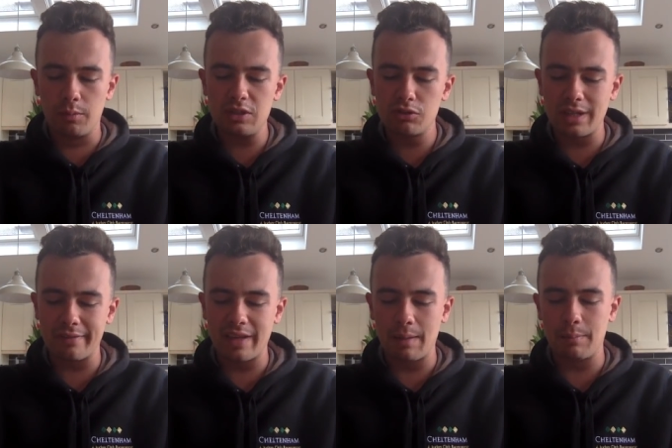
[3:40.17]
He doesn't
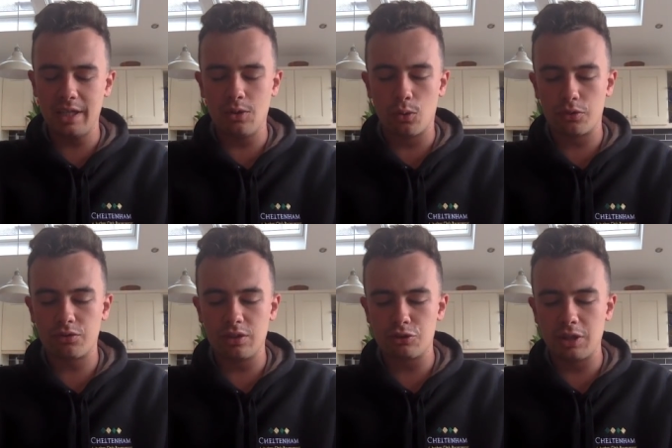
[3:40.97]
have that many horses
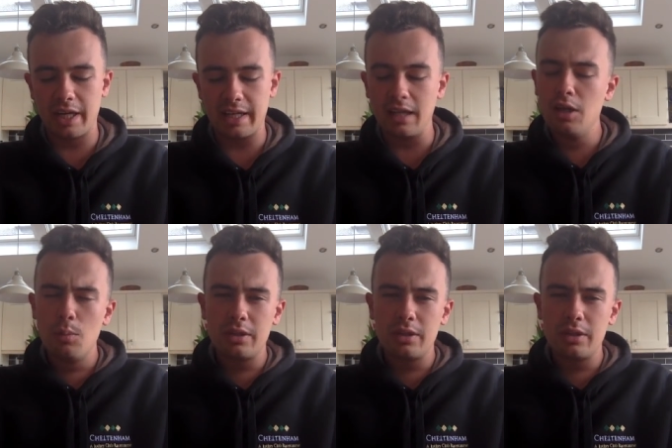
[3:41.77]
in training.